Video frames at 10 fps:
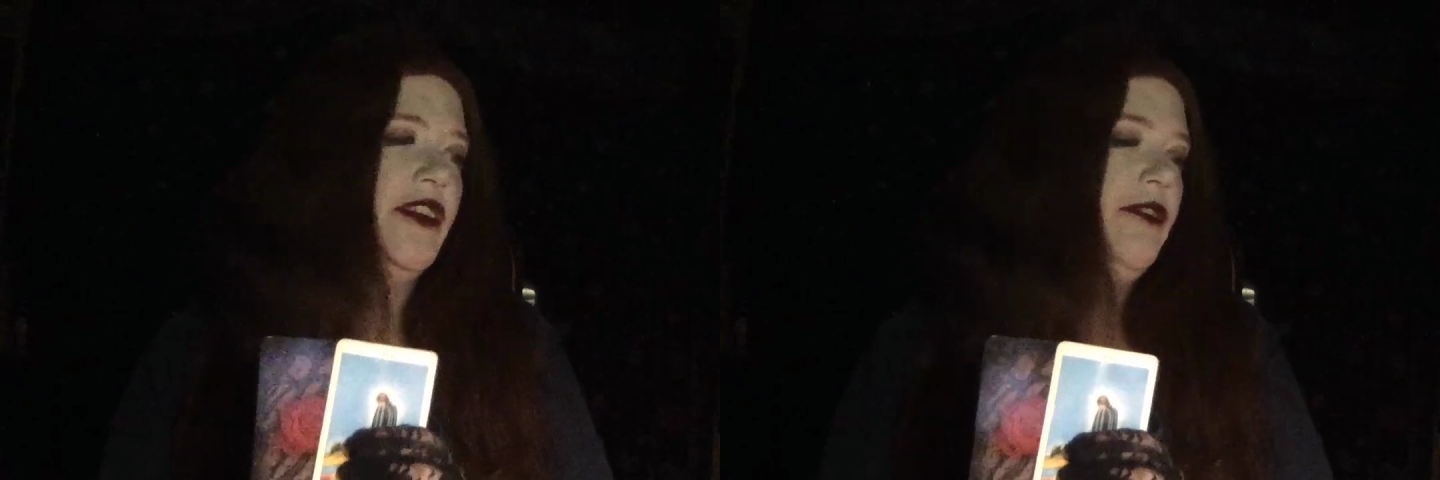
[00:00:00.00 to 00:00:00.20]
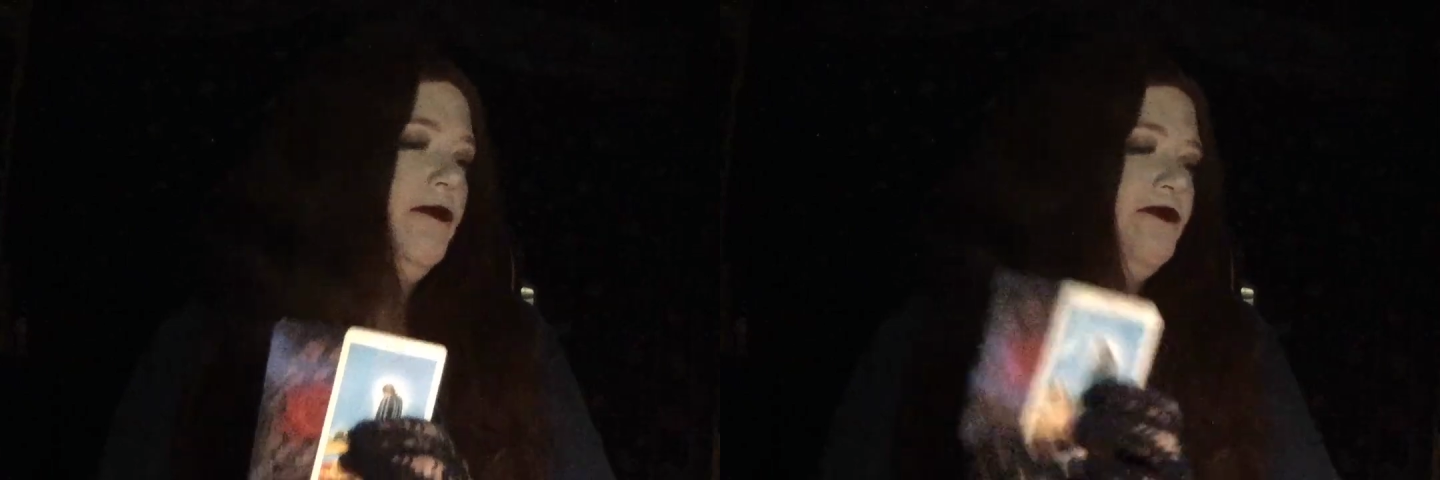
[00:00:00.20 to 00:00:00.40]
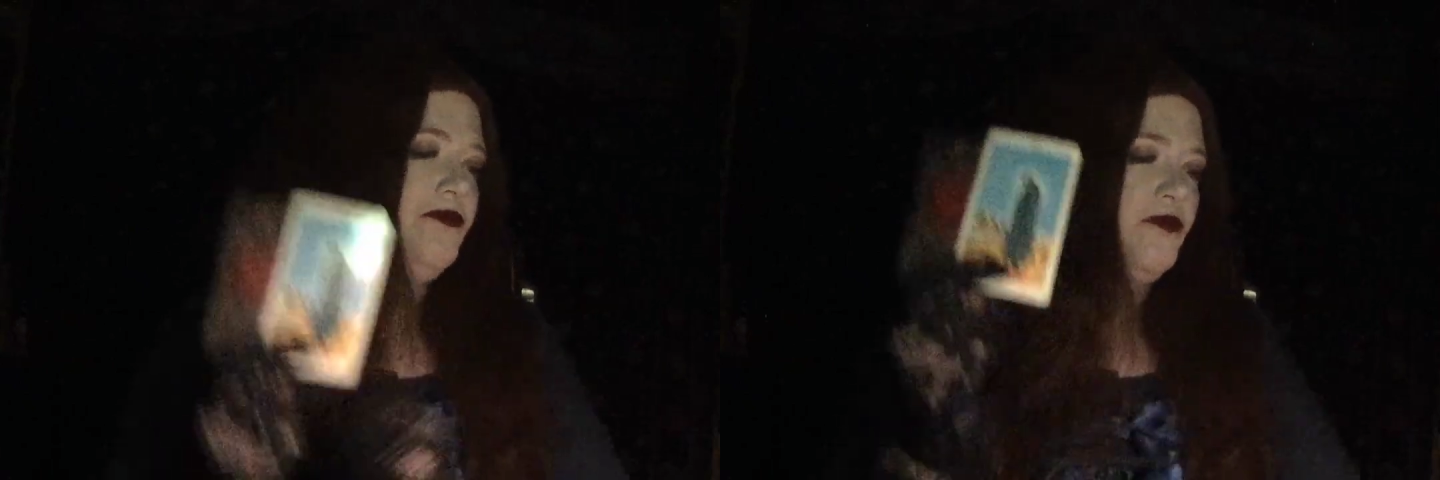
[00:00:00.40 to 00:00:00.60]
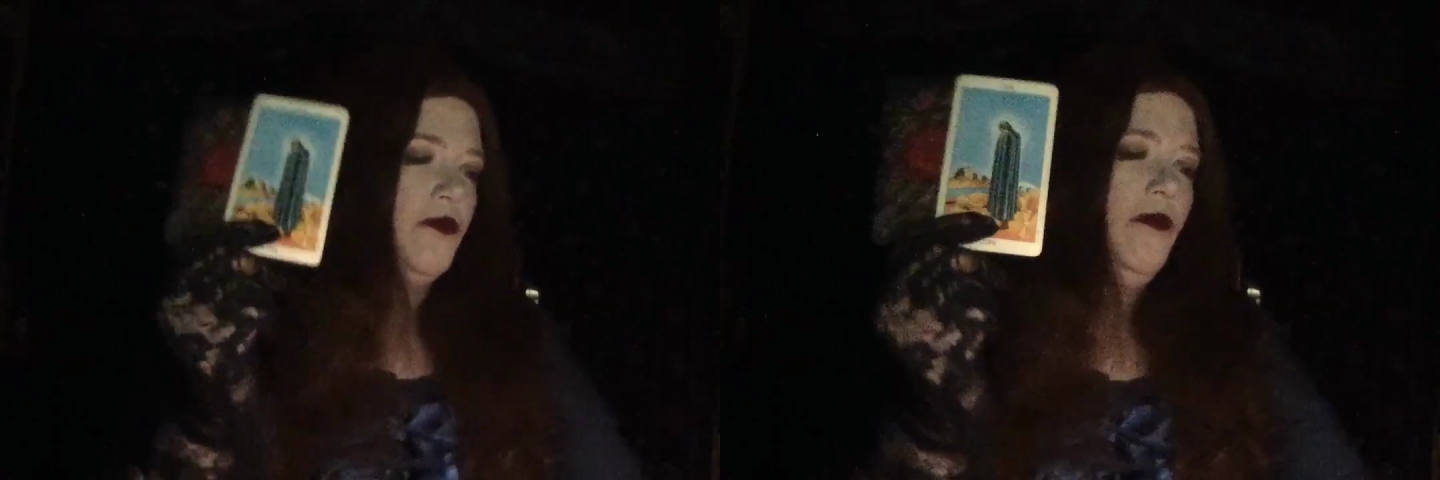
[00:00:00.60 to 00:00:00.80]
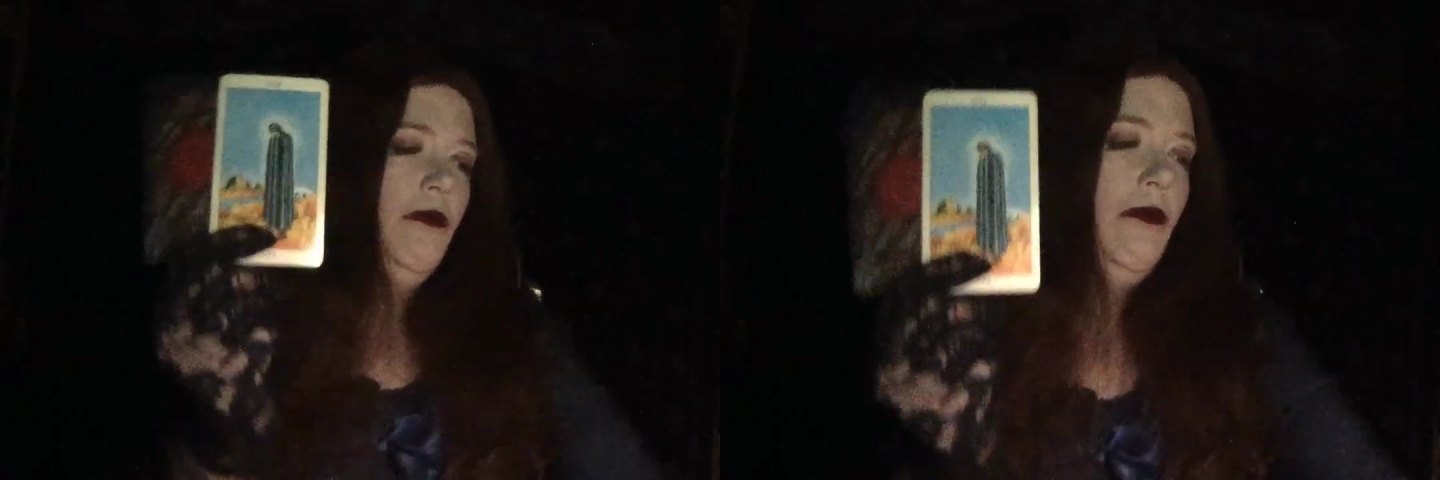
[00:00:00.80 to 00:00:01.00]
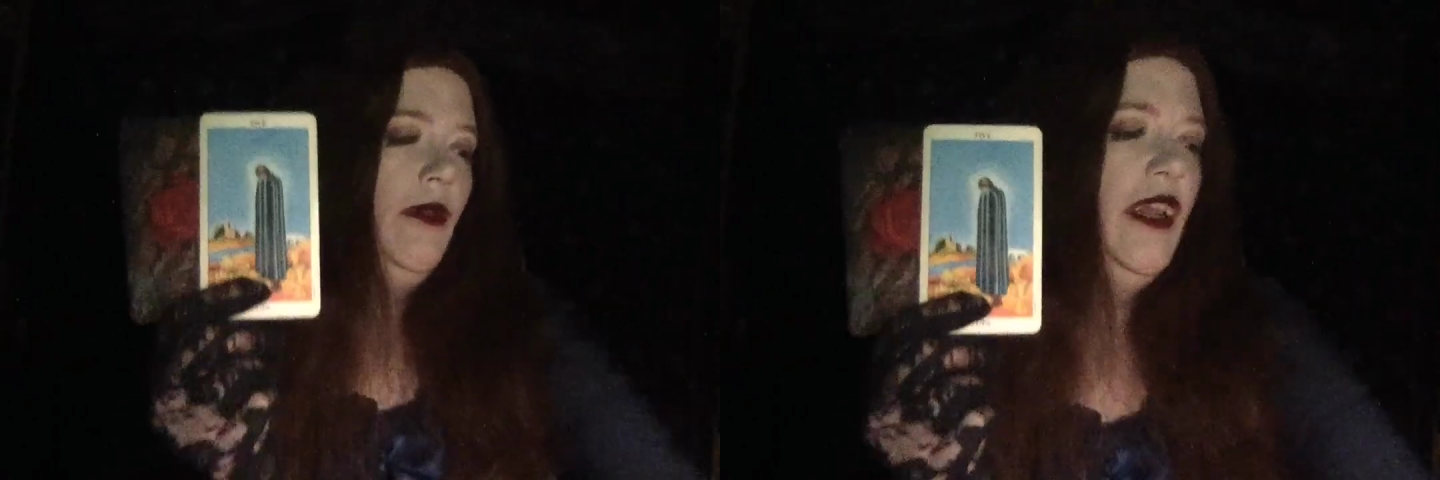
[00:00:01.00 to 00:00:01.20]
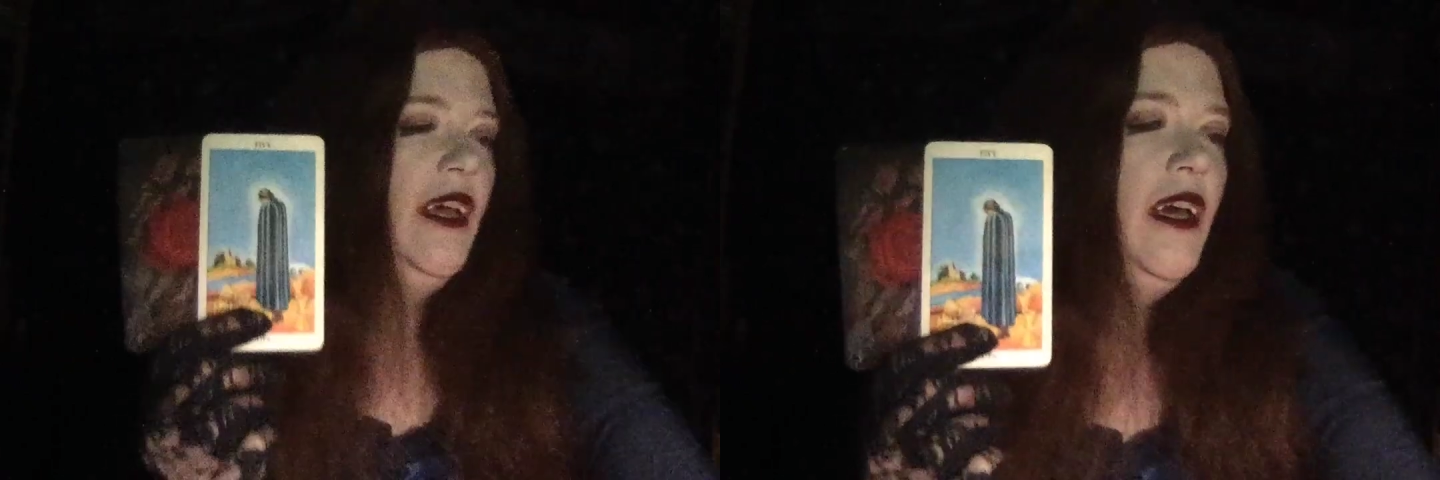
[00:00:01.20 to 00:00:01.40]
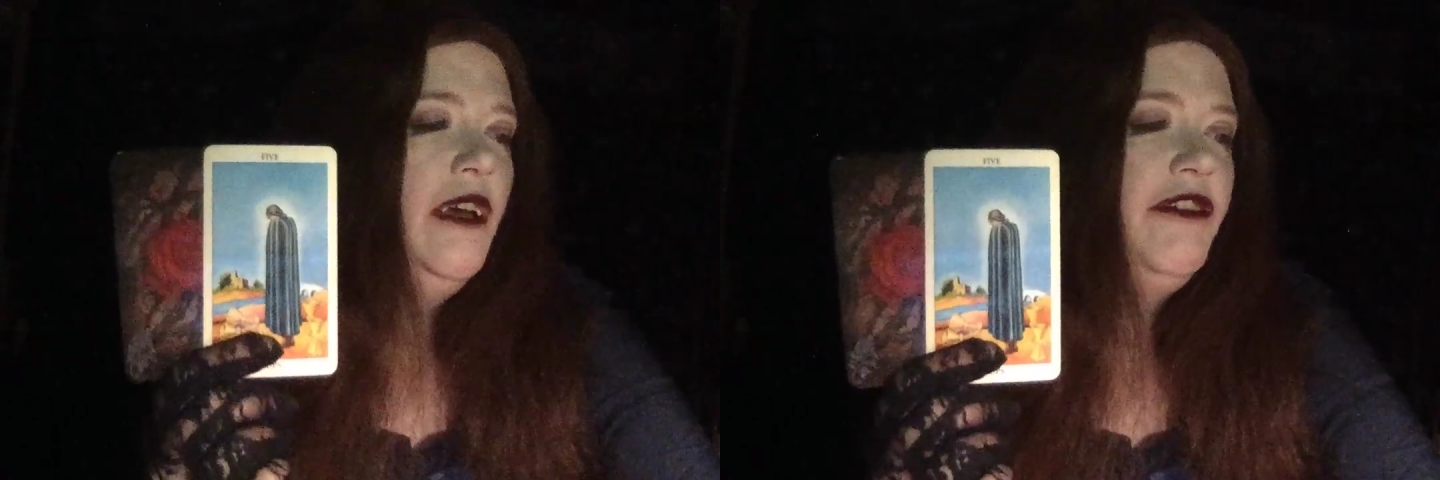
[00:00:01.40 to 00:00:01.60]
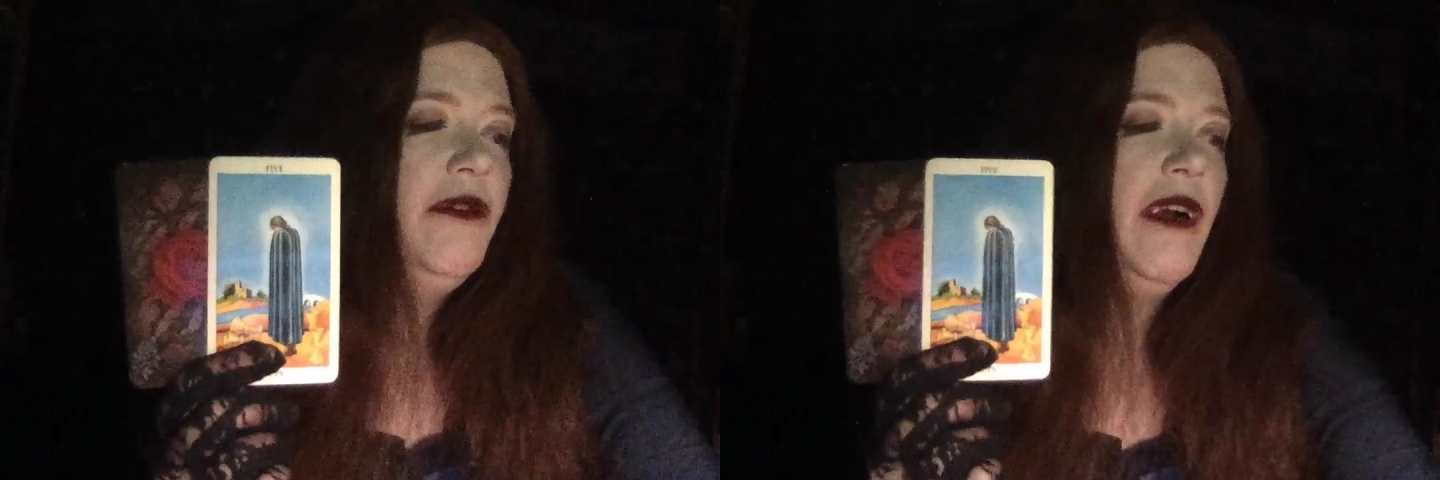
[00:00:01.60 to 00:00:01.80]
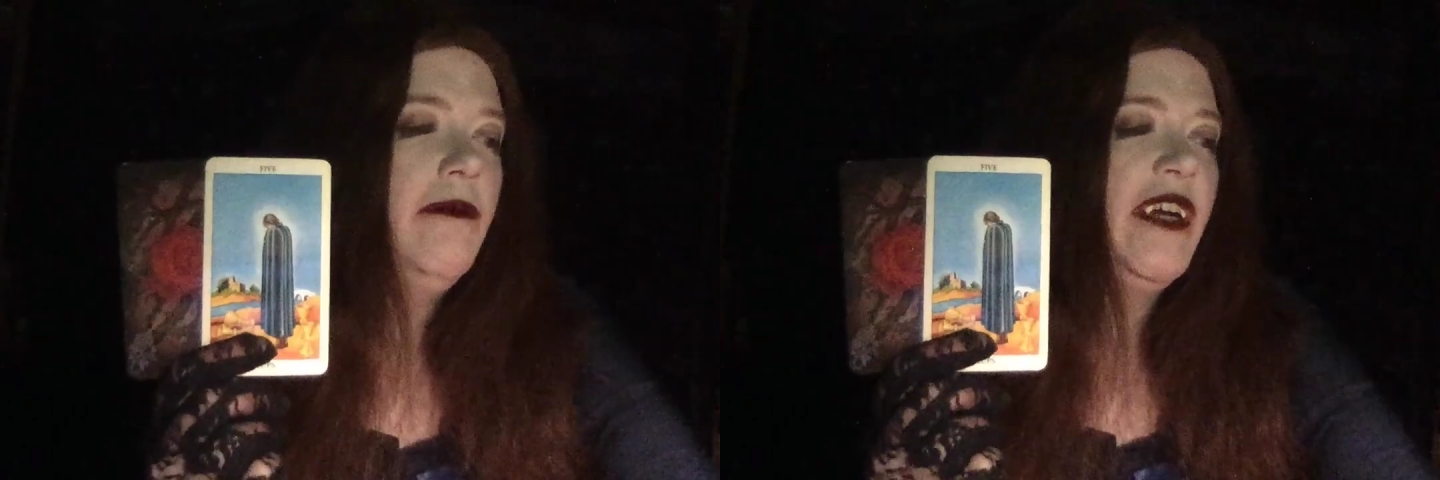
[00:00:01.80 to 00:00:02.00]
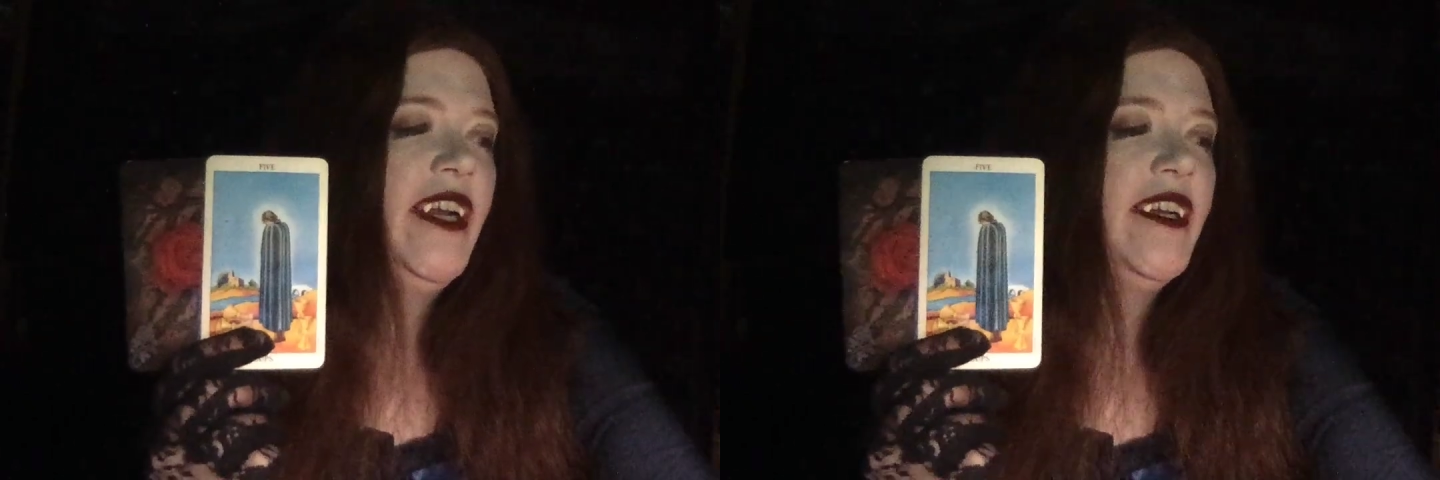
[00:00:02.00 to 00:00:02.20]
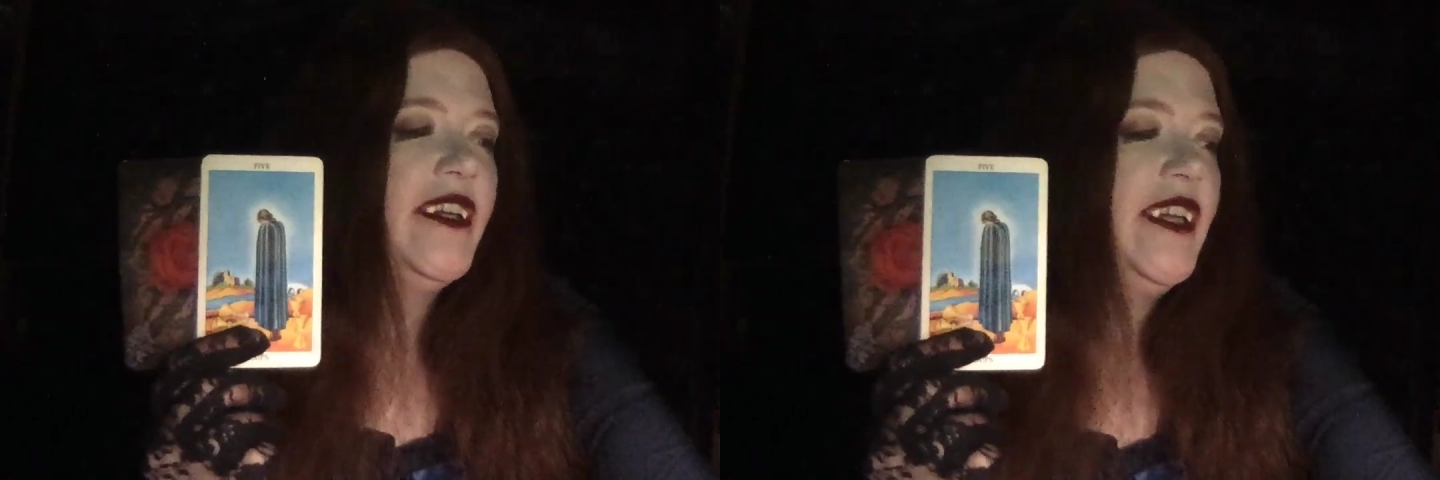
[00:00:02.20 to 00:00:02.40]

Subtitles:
you. So what I'm kind of,